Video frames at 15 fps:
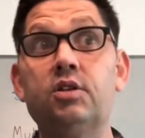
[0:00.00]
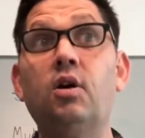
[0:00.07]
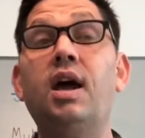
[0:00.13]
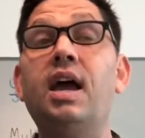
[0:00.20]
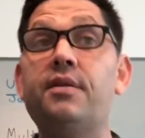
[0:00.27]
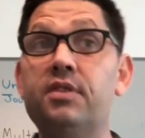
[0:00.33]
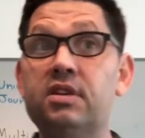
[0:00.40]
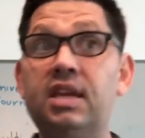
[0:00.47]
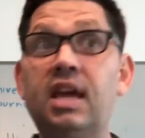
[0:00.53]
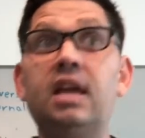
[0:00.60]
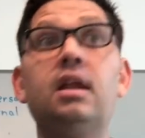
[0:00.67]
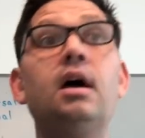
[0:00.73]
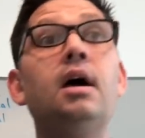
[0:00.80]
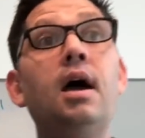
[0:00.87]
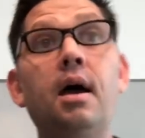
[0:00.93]
So I have the
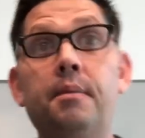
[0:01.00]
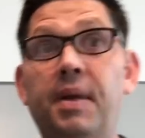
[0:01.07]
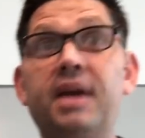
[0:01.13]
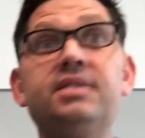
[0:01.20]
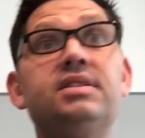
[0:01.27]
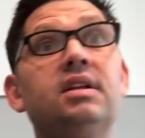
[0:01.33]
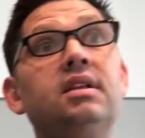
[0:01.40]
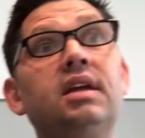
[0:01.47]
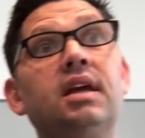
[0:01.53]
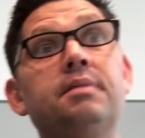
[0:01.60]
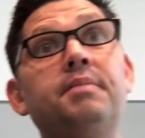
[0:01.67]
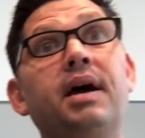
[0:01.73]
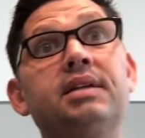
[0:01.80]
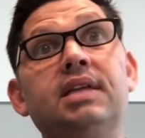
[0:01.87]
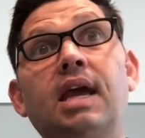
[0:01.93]
data basically in
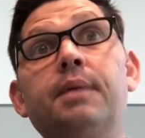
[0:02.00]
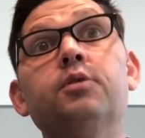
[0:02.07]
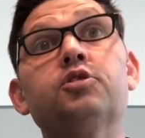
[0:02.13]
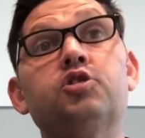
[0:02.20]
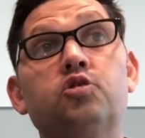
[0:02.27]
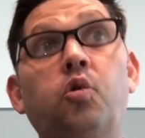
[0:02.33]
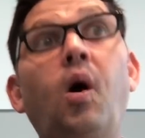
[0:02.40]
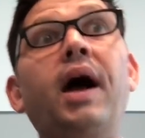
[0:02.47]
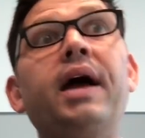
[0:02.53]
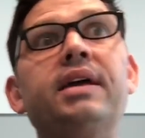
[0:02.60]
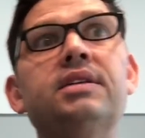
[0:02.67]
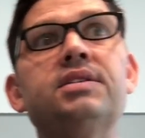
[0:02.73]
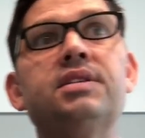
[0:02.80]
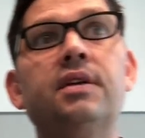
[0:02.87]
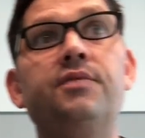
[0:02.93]
my tables
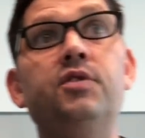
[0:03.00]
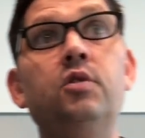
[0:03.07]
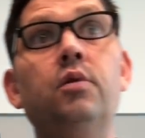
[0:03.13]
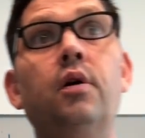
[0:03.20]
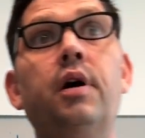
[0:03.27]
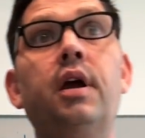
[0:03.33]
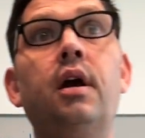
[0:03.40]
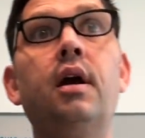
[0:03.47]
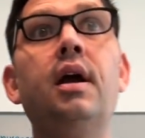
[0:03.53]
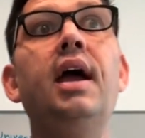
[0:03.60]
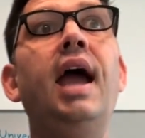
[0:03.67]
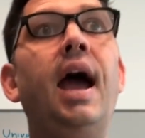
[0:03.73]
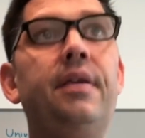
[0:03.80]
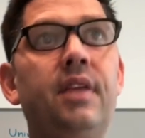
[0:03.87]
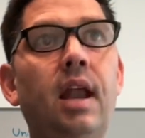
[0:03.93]
twice, if you will here,
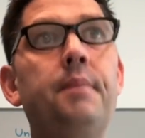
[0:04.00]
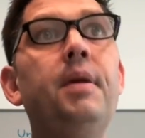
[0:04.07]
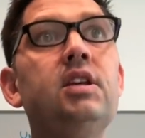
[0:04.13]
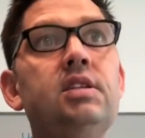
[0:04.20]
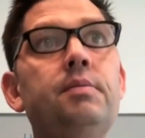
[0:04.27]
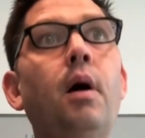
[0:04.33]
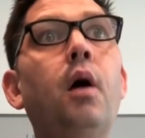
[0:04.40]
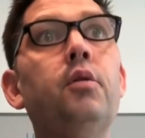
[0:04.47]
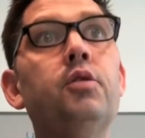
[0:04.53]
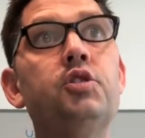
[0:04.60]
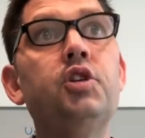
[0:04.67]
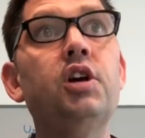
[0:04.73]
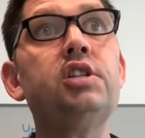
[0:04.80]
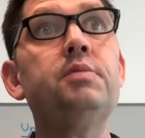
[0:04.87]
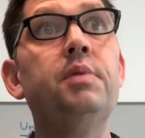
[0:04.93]
and then I make small
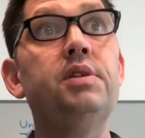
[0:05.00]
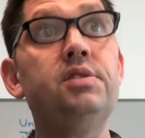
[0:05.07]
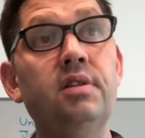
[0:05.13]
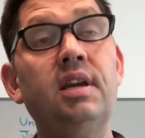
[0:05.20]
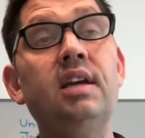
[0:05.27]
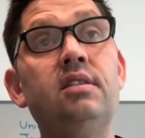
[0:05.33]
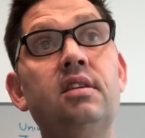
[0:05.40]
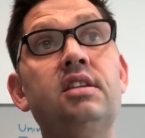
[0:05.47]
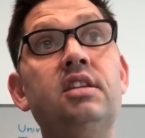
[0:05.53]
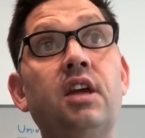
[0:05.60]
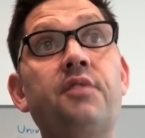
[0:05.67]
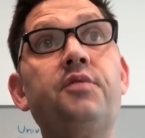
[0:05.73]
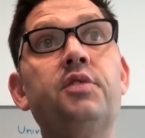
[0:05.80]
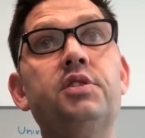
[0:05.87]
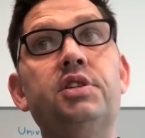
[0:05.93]
adjustments to get the
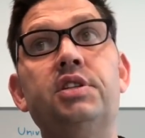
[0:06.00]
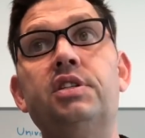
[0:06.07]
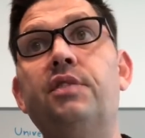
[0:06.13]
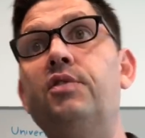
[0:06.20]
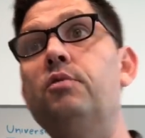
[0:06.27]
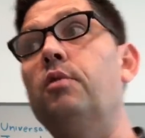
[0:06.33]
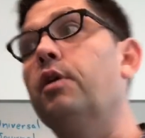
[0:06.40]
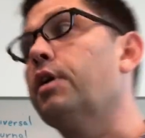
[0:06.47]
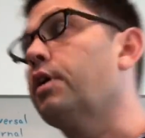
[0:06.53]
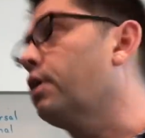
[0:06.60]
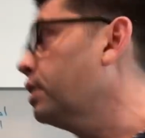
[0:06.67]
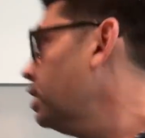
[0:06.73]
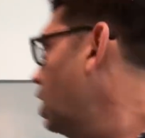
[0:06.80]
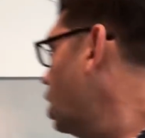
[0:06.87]
differences, if you will here.